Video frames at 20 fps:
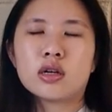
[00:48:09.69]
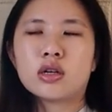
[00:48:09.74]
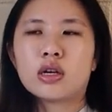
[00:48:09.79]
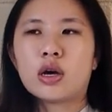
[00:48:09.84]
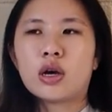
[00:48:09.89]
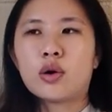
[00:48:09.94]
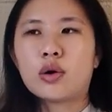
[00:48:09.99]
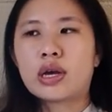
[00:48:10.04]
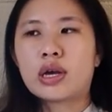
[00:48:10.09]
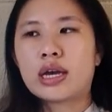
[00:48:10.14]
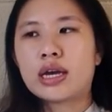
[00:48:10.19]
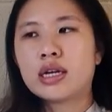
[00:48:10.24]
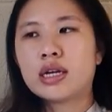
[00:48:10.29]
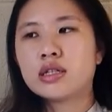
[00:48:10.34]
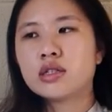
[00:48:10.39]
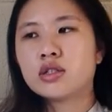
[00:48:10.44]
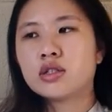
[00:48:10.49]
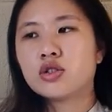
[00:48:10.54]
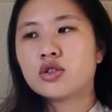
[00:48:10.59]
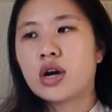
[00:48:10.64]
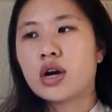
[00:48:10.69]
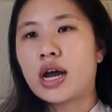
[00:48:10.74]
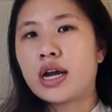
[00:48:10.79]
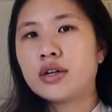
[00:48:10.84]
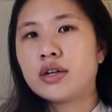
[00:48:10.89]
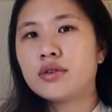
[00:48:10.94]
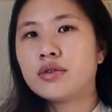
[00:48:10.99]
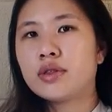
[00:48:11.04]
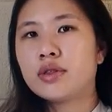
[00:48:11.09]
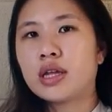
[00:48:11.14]
Okay to try
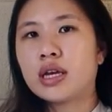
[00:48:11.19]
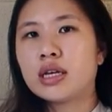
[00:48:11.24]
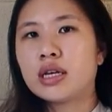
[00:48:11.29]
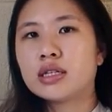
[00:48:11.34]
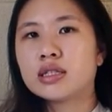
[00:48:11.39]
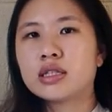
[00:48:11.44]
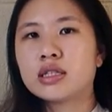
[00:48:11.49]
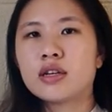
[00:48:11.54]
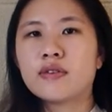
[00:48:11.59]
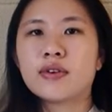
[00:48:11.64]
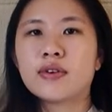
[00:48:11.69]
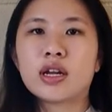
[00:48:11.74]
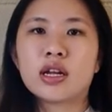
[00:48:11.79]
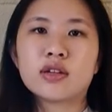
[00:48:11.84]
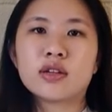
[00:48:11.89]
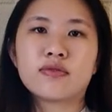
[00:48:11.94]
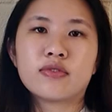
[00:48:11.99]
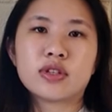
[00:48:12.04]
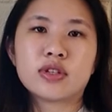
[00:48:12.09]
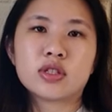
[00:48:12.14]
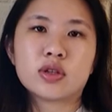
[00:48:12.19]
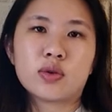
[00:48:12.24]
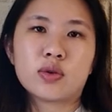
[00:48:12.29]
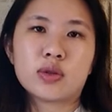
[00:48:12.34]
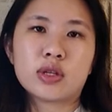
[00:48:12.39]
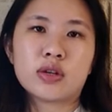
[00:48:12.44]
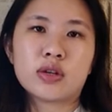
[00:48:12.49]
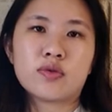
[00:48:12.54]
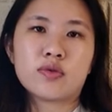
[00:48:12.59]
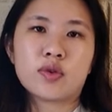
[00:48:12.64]
new things, even if it's
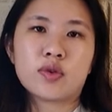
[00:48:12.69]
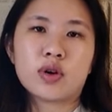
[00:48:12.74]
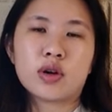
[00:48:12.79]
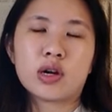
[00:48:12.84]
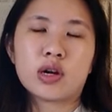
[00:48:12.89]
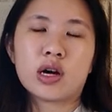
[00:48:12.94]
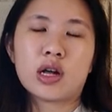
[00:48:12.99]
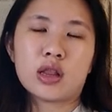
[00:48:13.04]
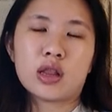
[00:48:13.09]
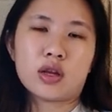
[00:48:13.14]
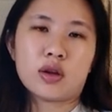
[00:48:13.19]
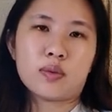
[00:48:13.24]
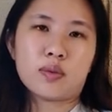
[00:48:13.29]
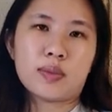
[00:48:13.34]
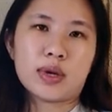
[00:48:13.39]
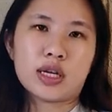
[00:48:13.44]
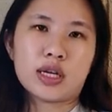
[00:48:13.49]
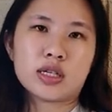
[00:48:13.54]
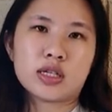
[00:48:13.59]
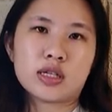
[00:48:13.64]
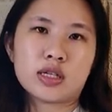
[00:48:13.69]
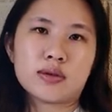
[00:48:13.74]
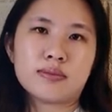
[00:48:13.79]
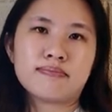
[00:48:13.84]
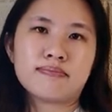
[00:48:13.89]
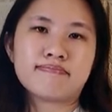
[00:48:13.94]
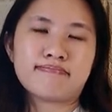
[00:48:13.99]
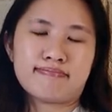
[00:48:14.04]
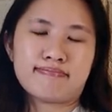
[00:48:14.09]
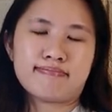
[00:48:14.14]
only for a little bit.
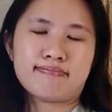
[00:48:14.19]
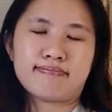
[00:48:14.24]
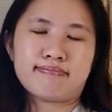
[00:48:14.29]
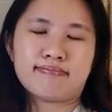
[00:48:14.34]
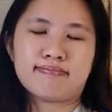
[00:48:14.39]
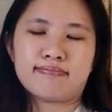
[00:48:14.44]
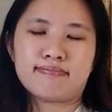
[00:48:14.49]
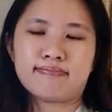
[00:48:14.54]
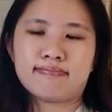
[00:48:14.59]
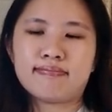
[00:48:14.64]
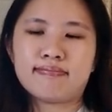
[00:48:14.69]
Mm -hmm.